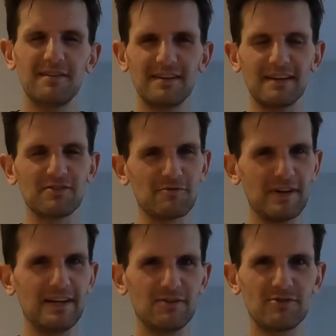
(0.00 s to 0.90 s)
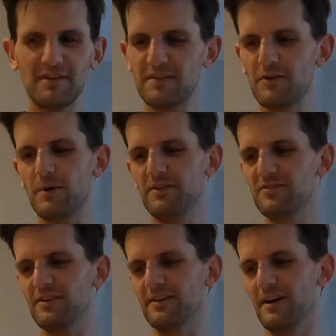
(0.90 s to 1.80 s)
I think there's a really interesting
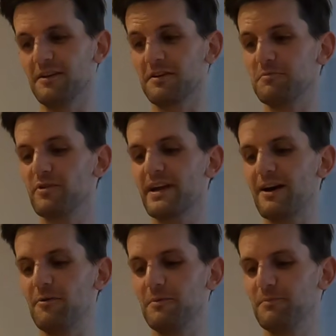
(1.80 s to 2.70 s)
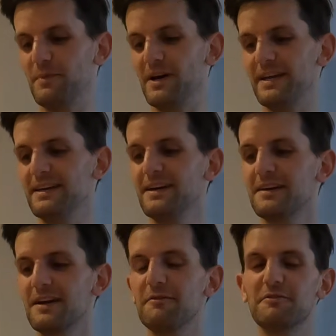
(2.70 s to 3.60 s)
question, and I'm going to bring out my
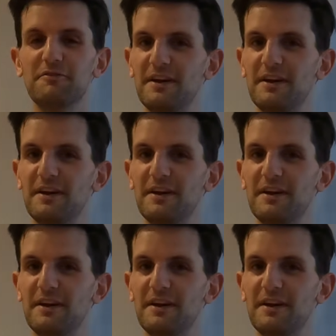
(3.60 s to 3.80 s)
current